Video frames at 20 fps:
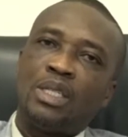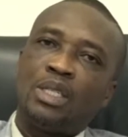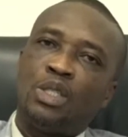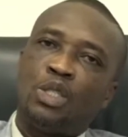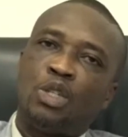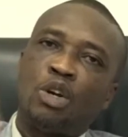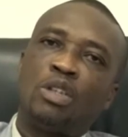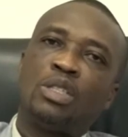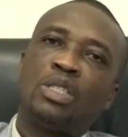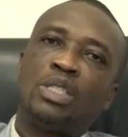
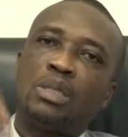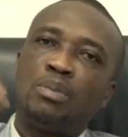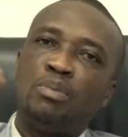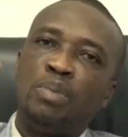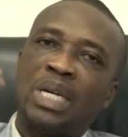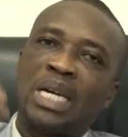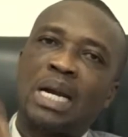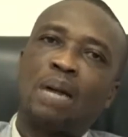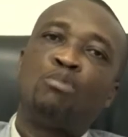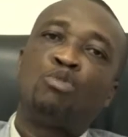Don't
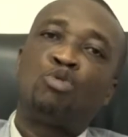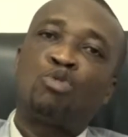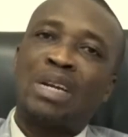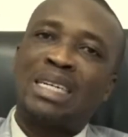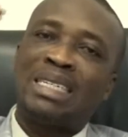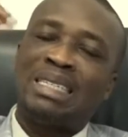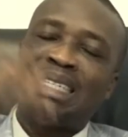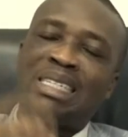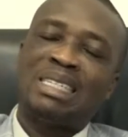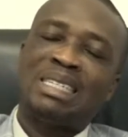become
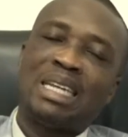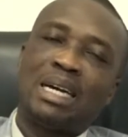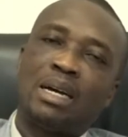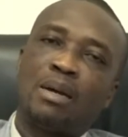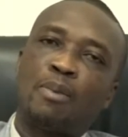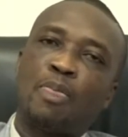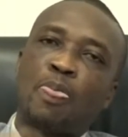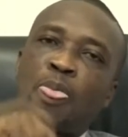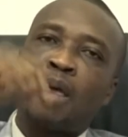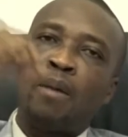traditional.
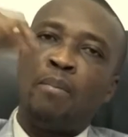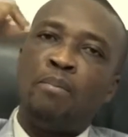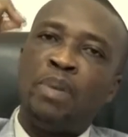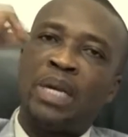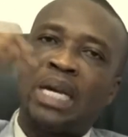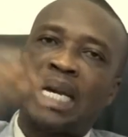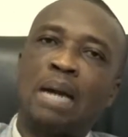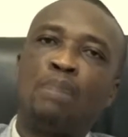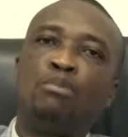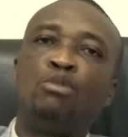
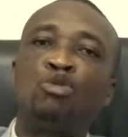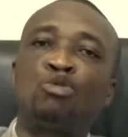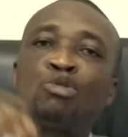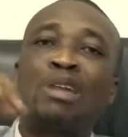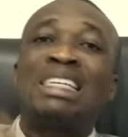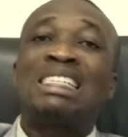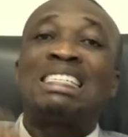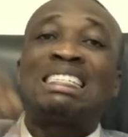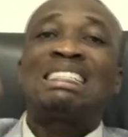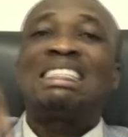Become
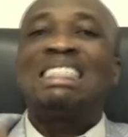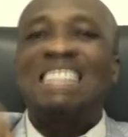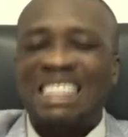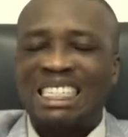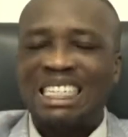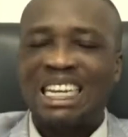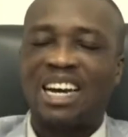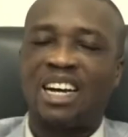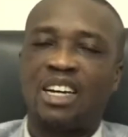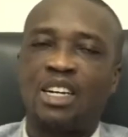
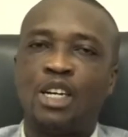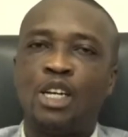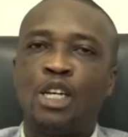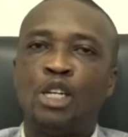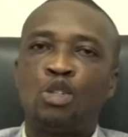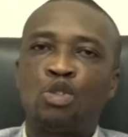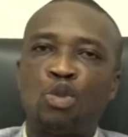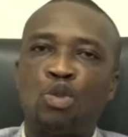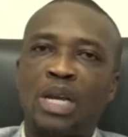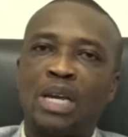transitional
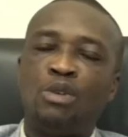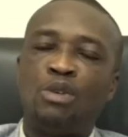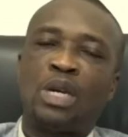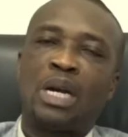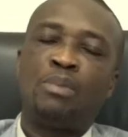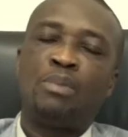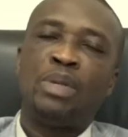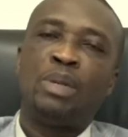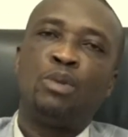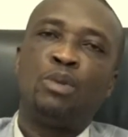so that you
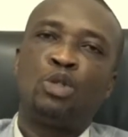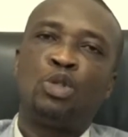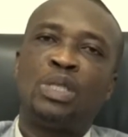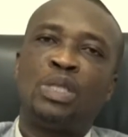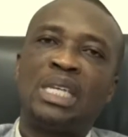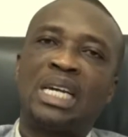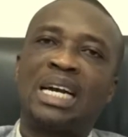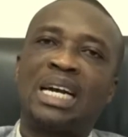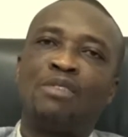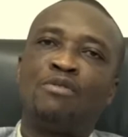can be able to
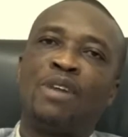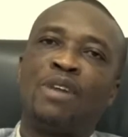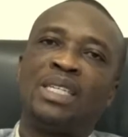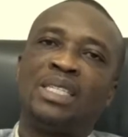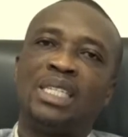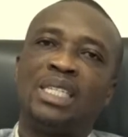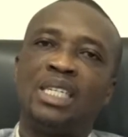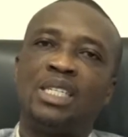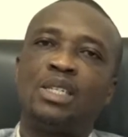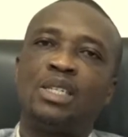take
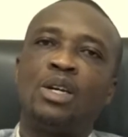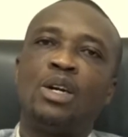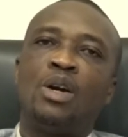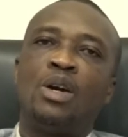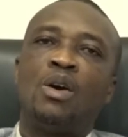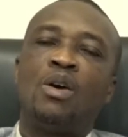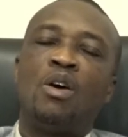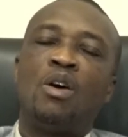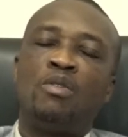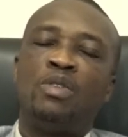advantage
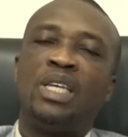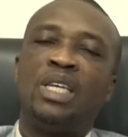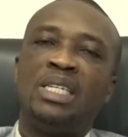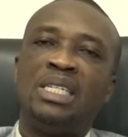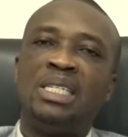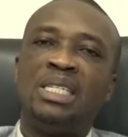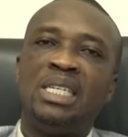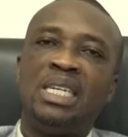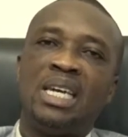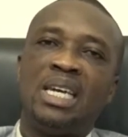of the
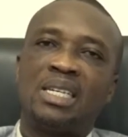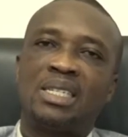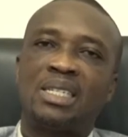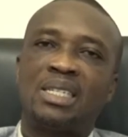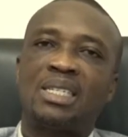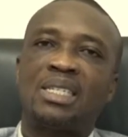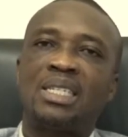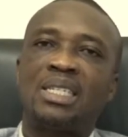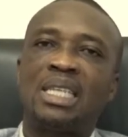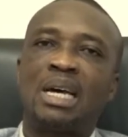
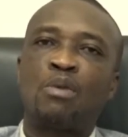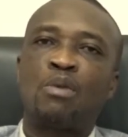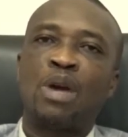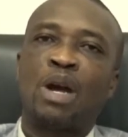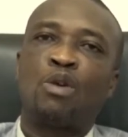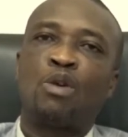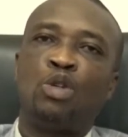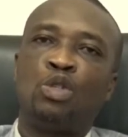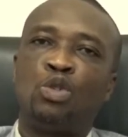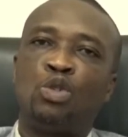years that we
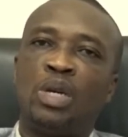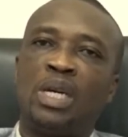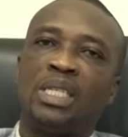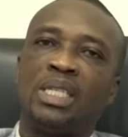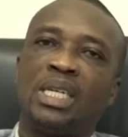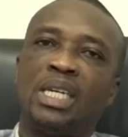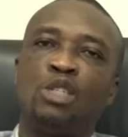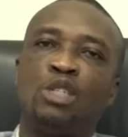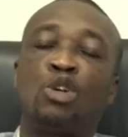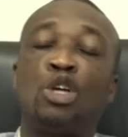are going to
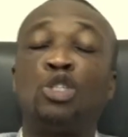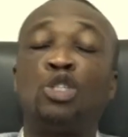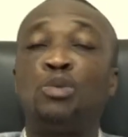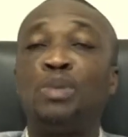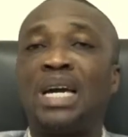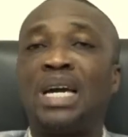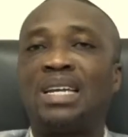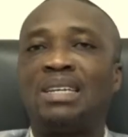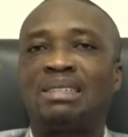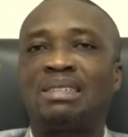enter. It's going to
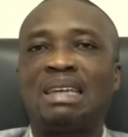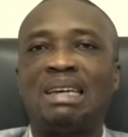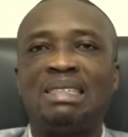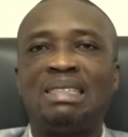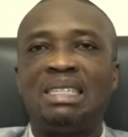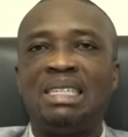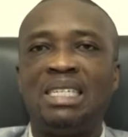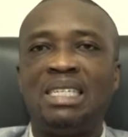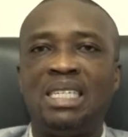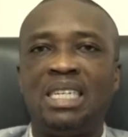be an
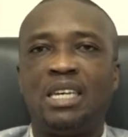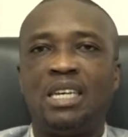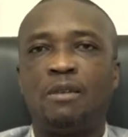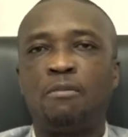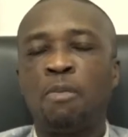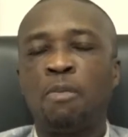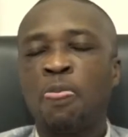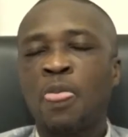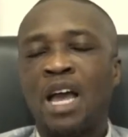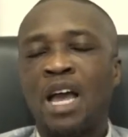exciting
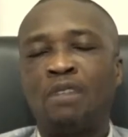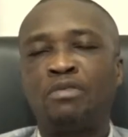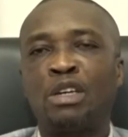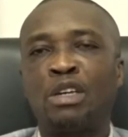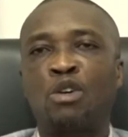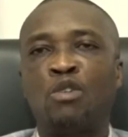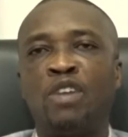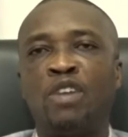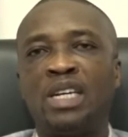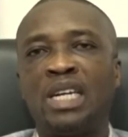year after
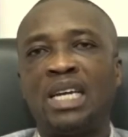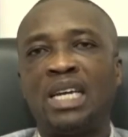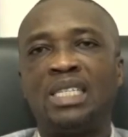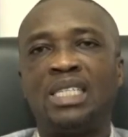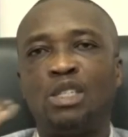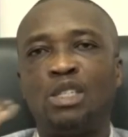COVID-19.